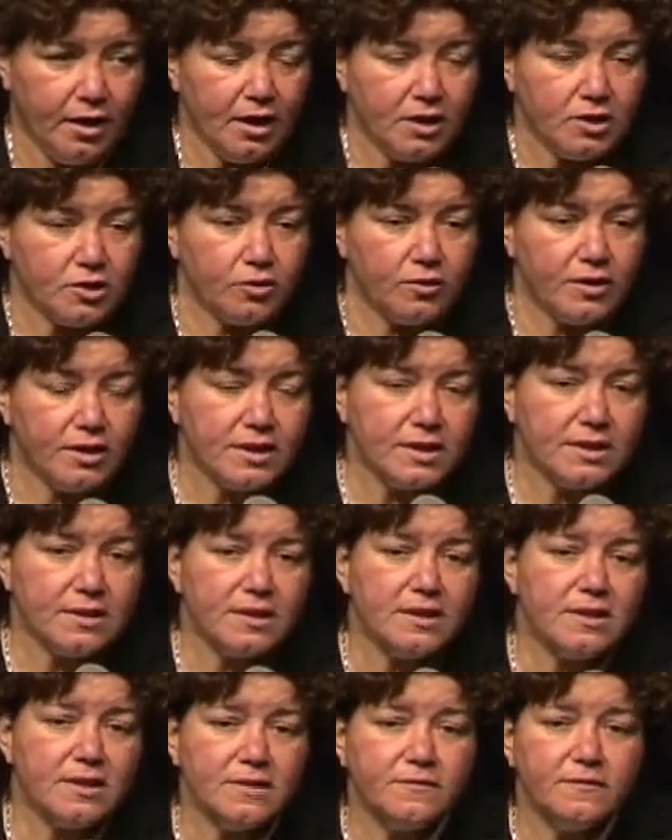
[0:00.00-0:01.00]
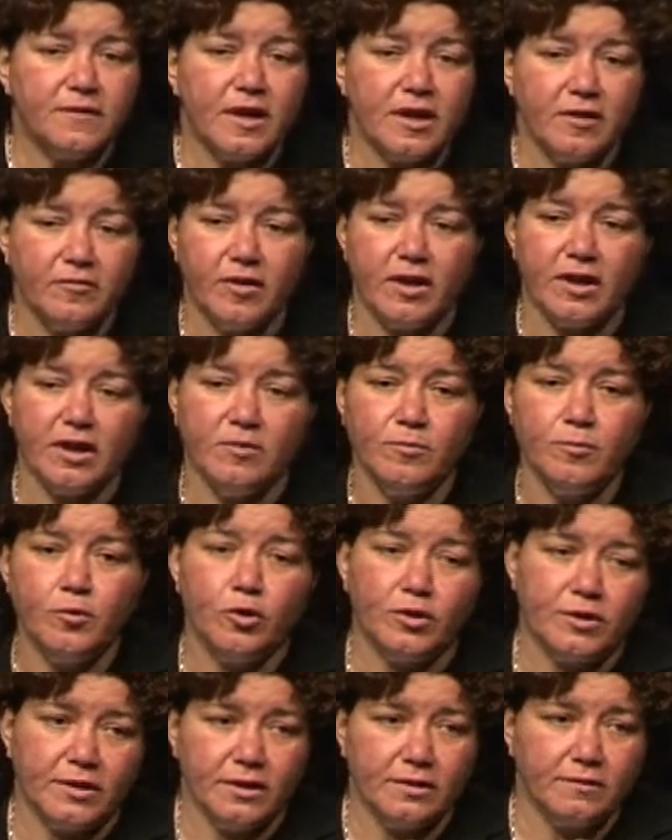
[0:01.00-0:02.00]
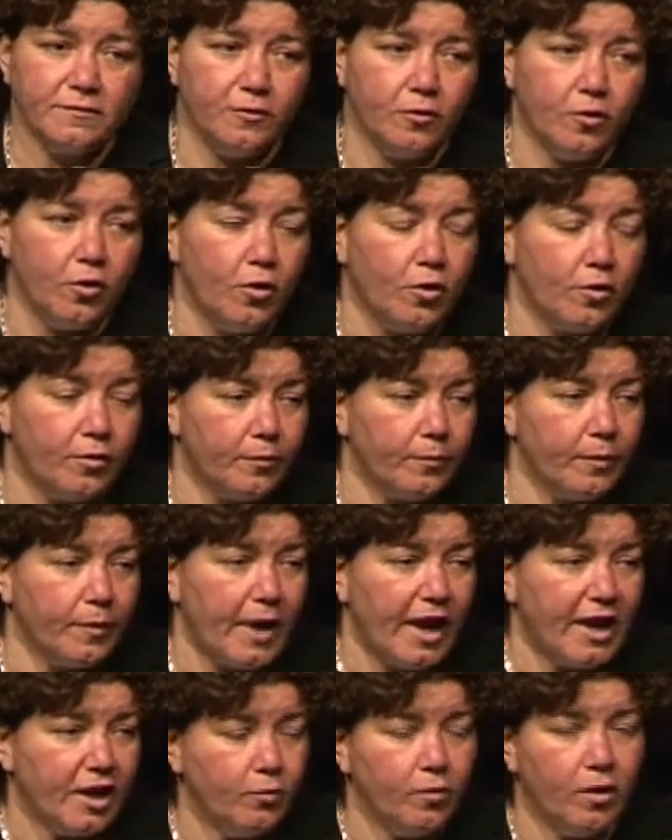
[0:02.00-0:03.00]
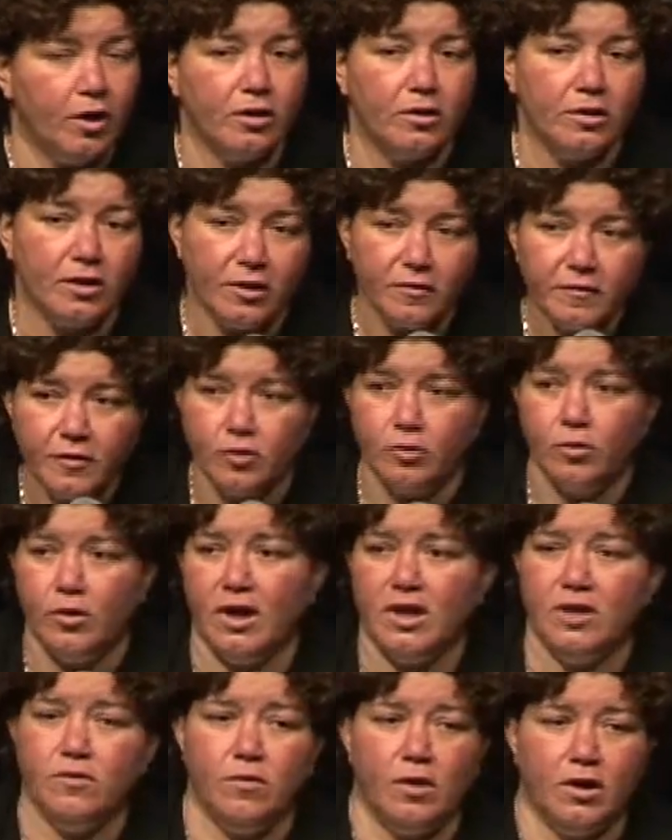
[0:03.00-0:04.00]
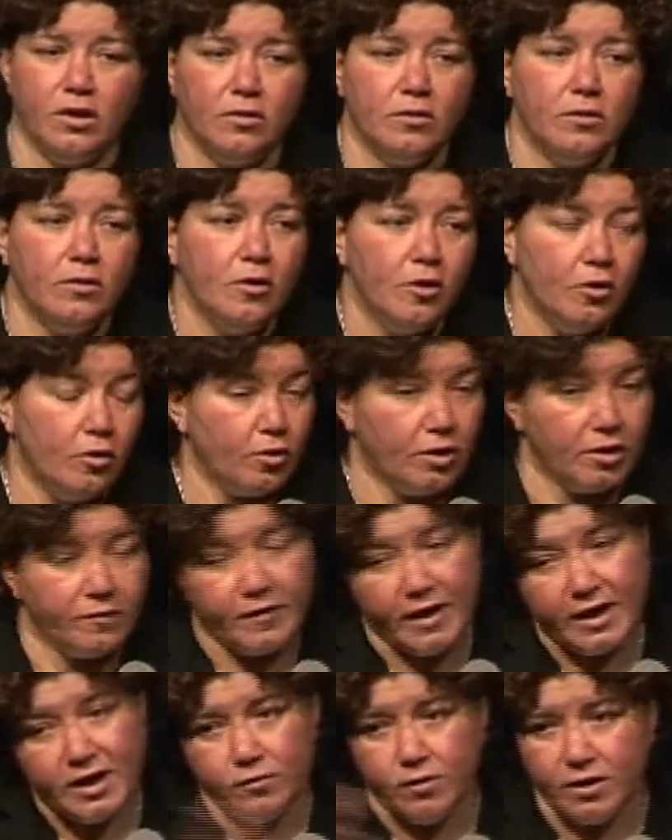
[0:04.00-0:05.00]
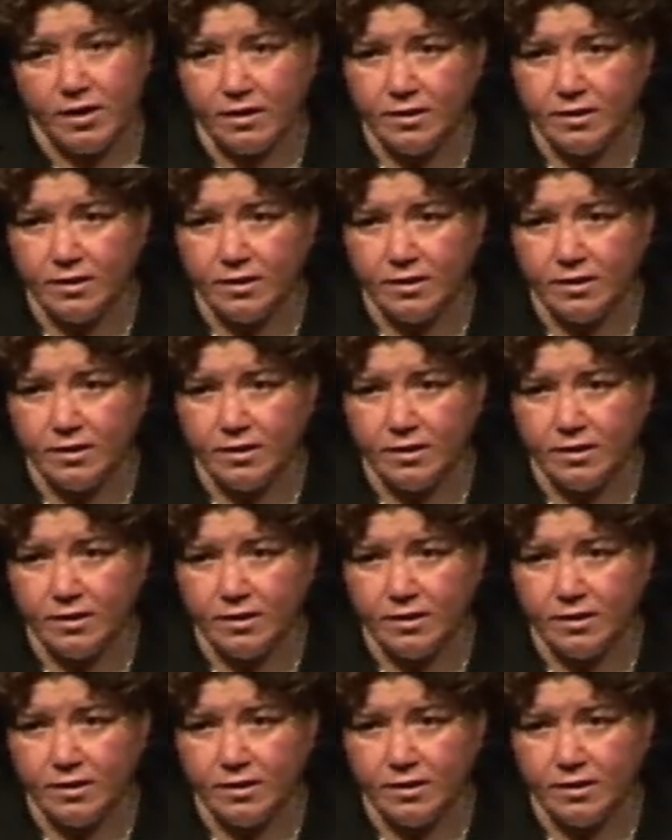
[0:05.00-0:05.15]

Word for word: So this is, this is very, very important for anyone, if you know anyone, or if anyone